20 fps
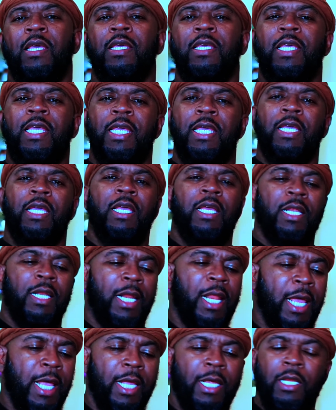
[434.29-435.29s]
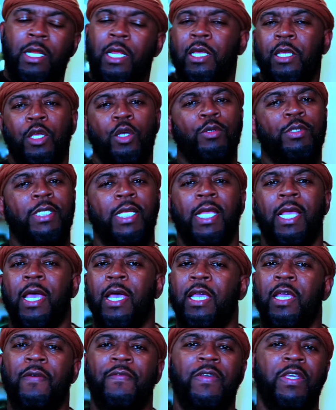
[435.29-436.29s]
get laid, and he'll take it
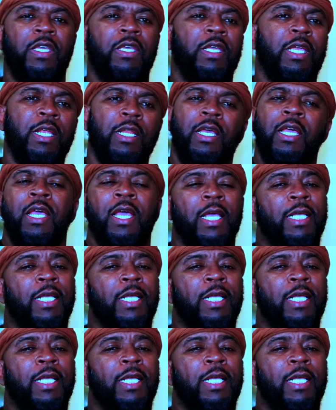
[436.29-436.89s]
however he can get it.